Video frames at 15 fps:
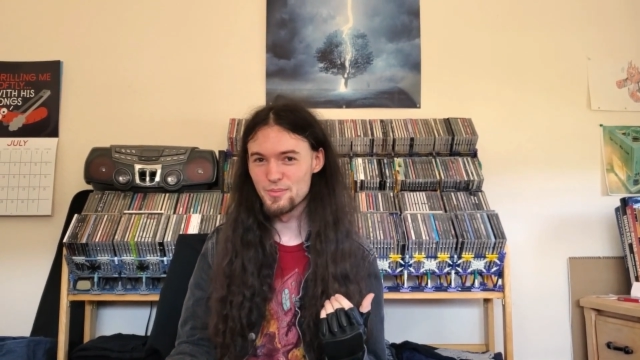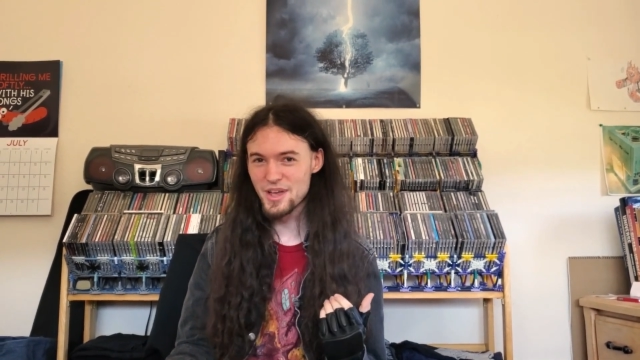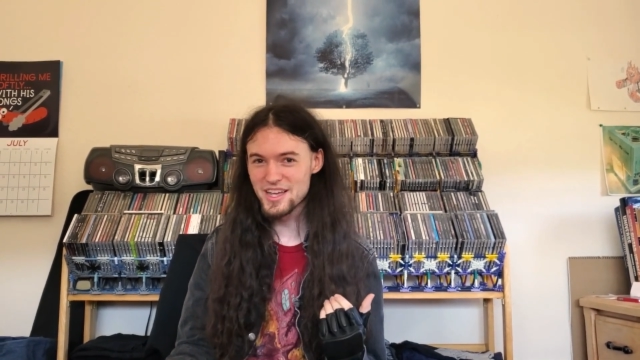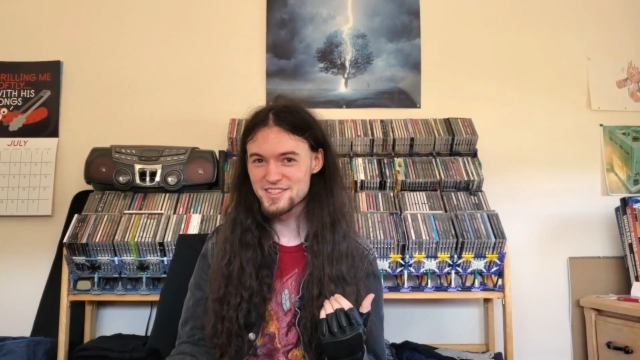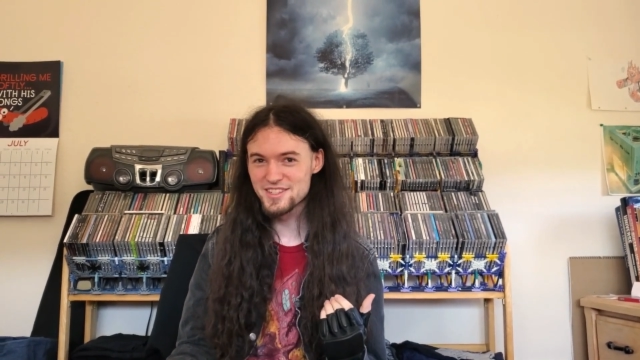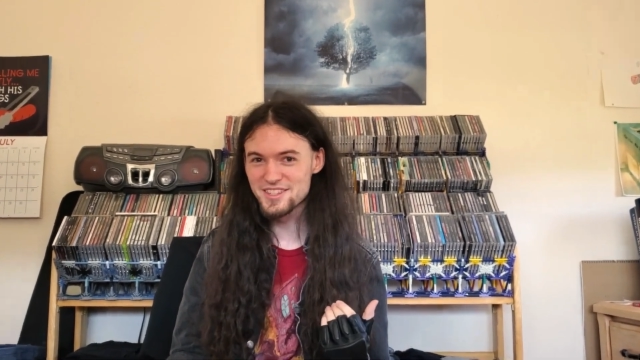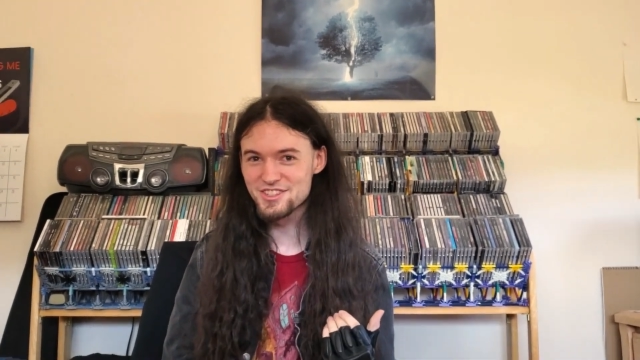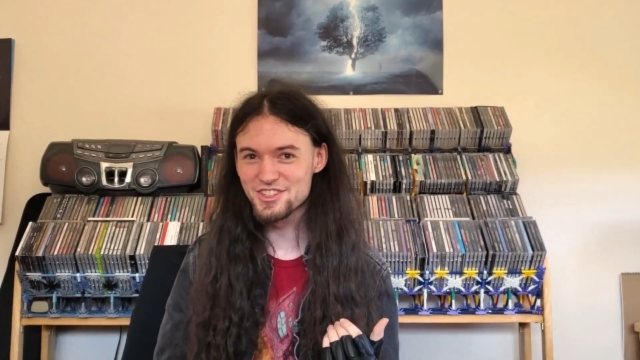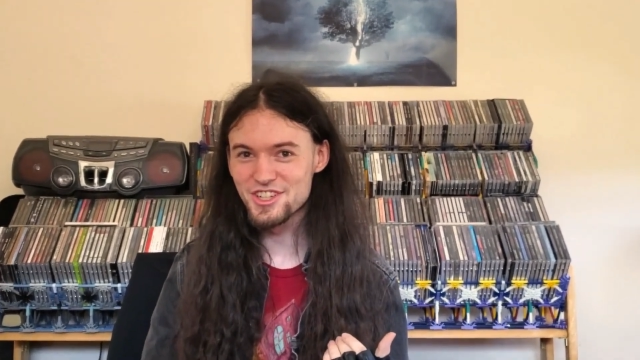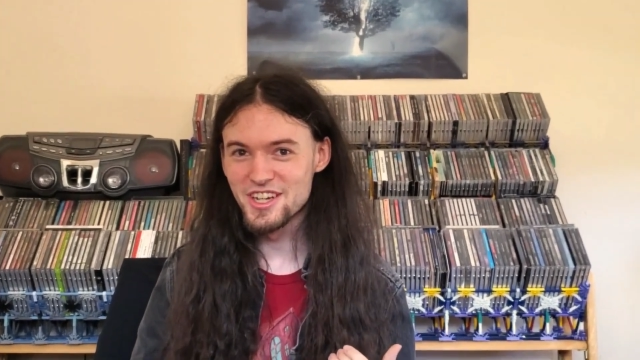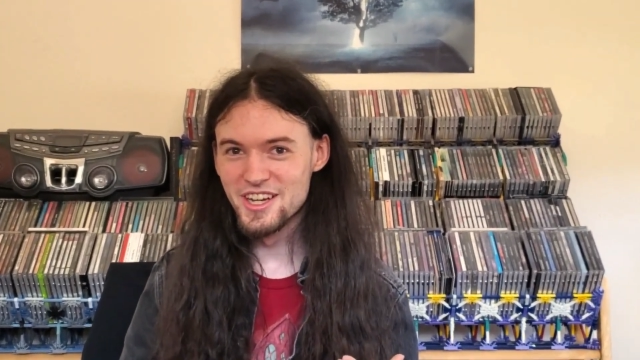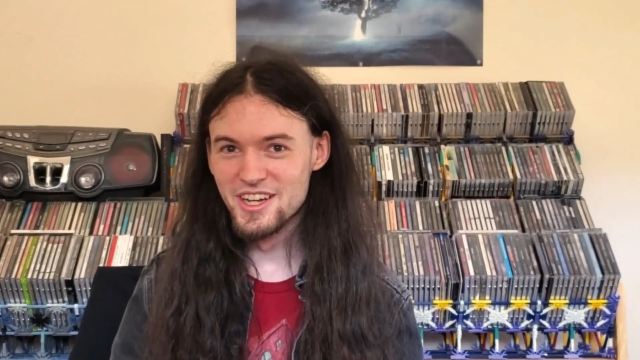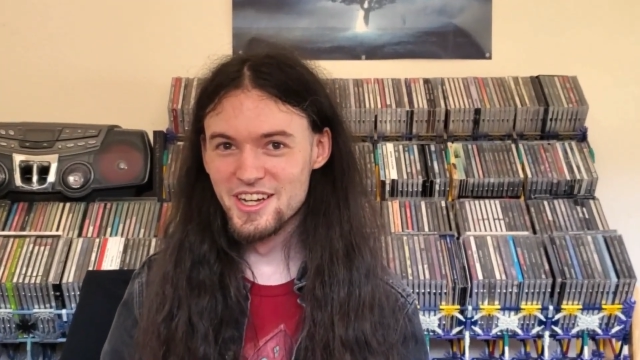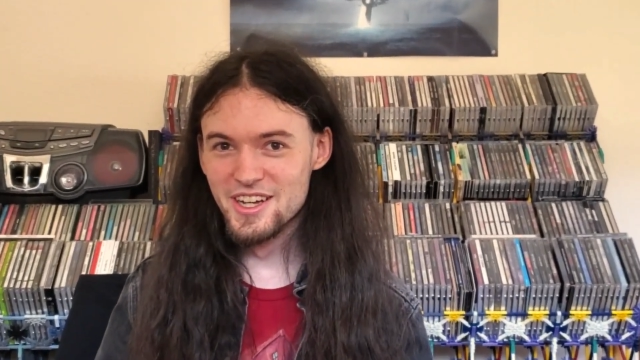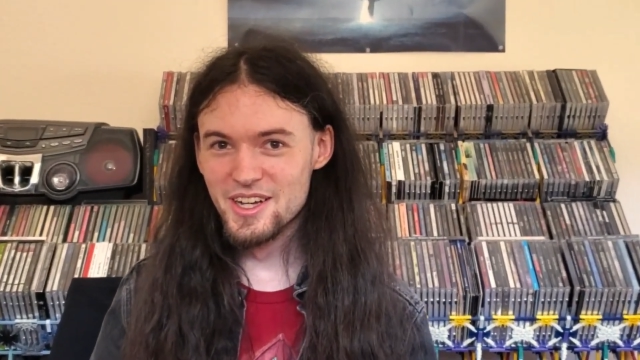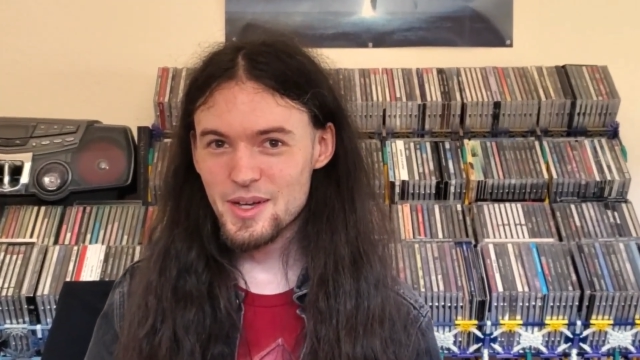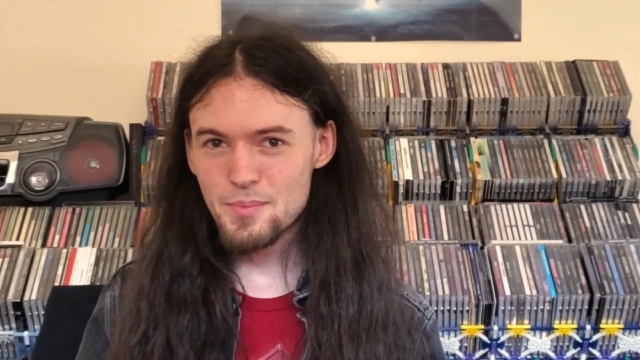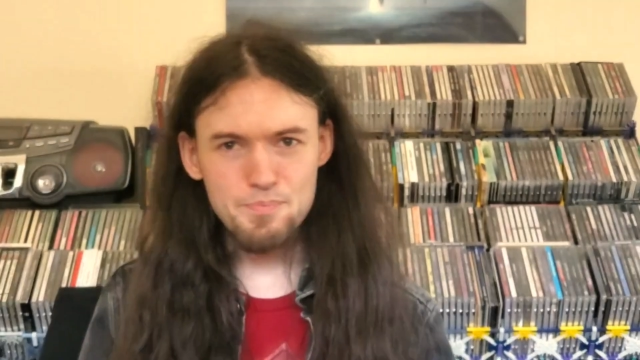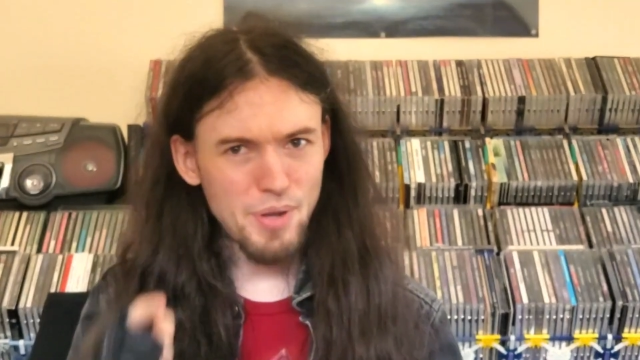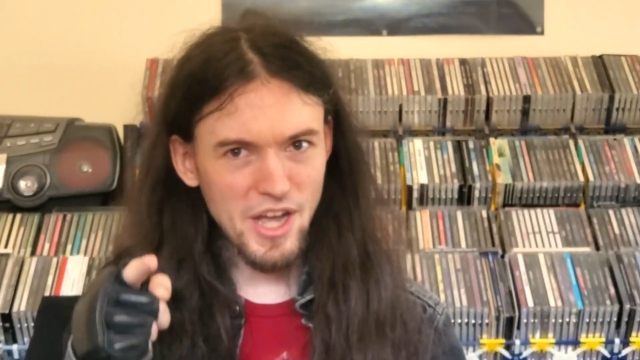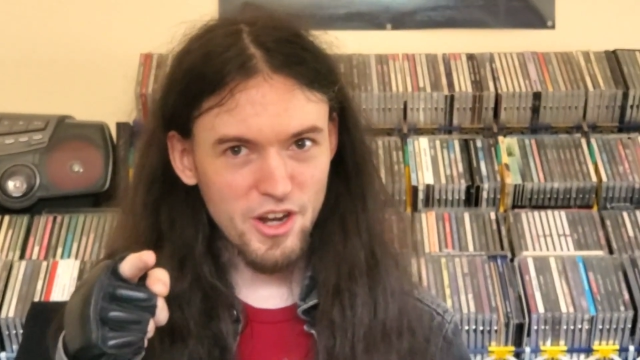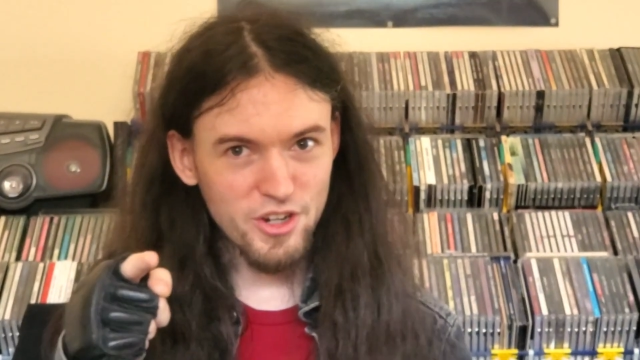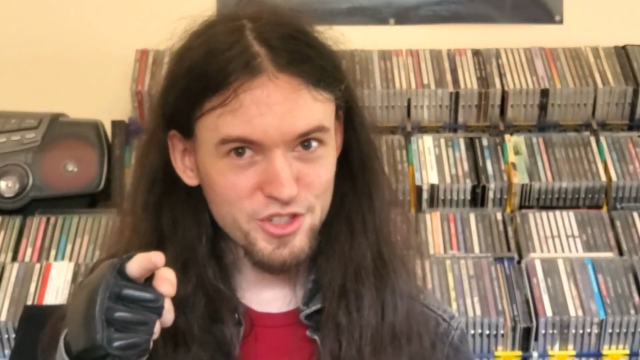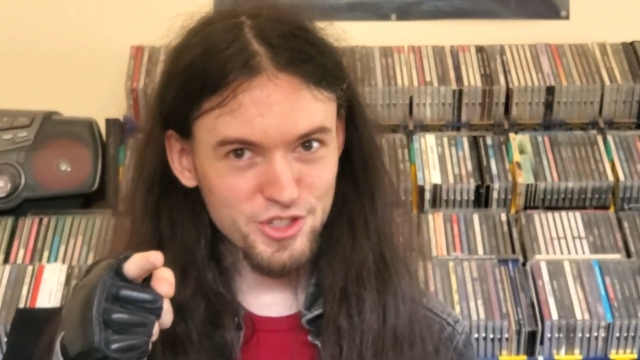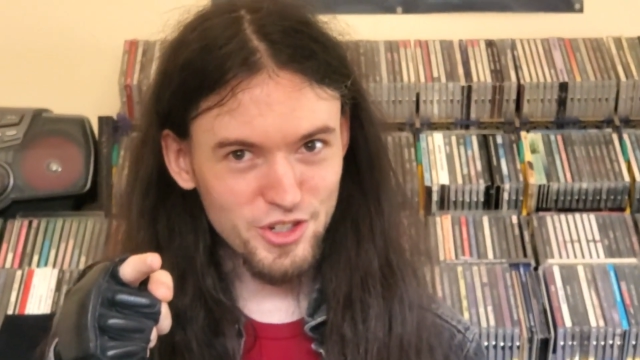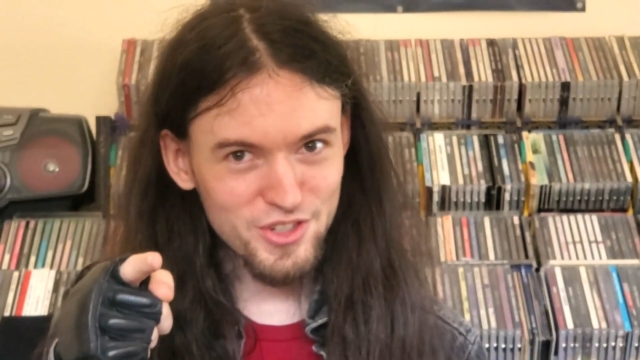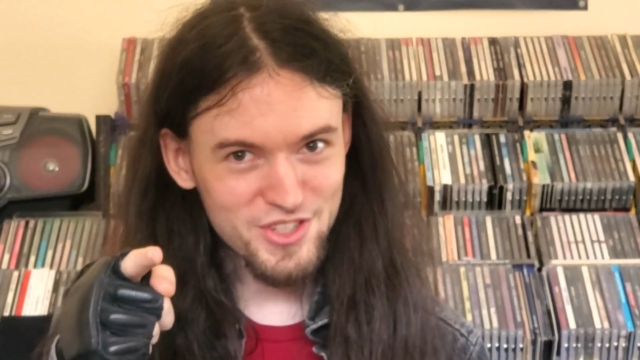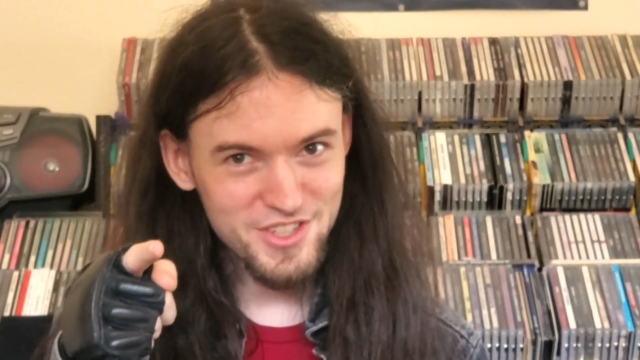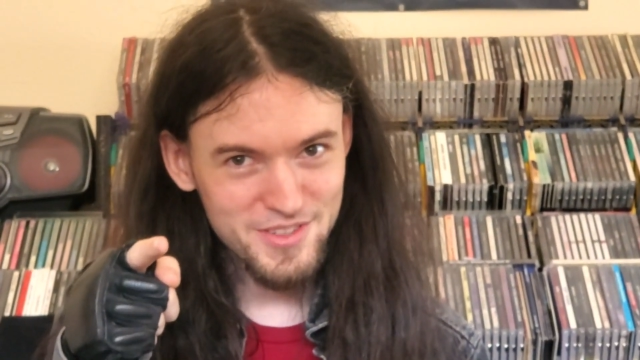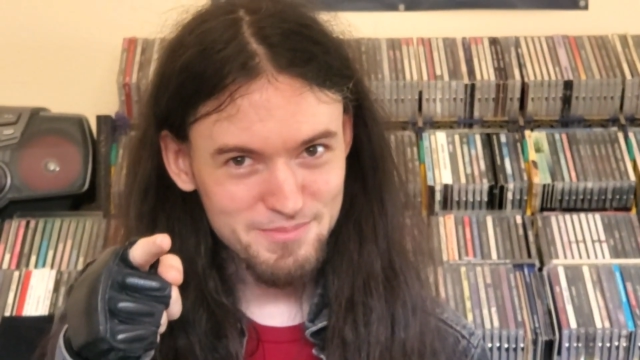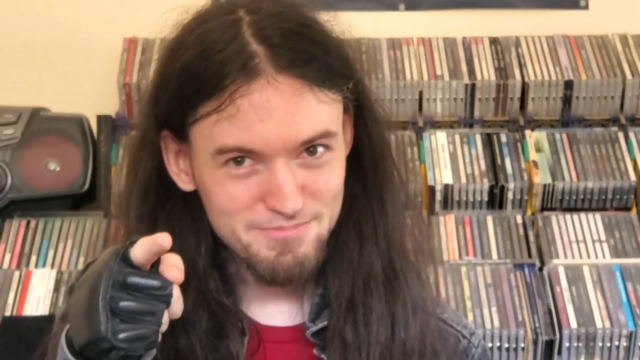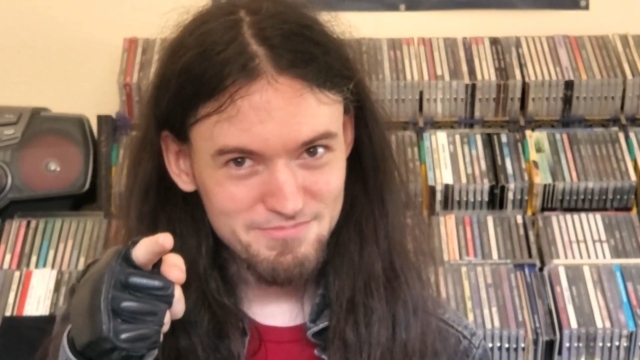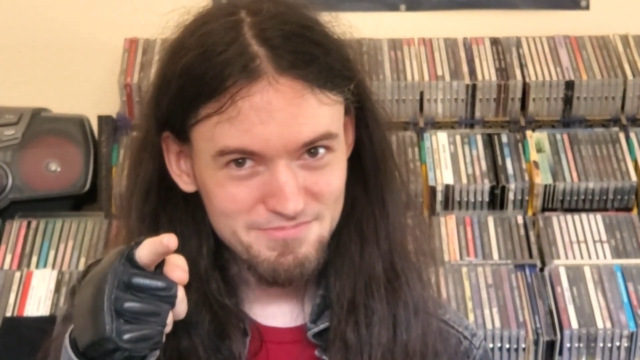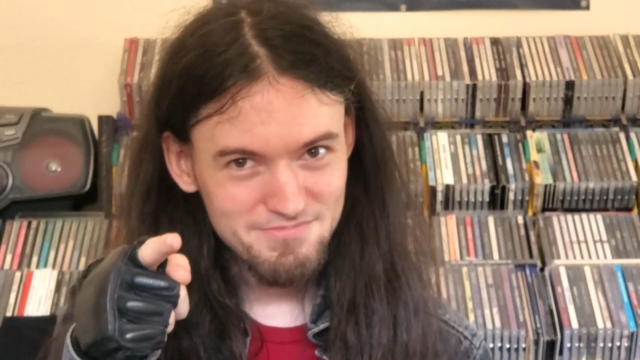message. Fire shirts.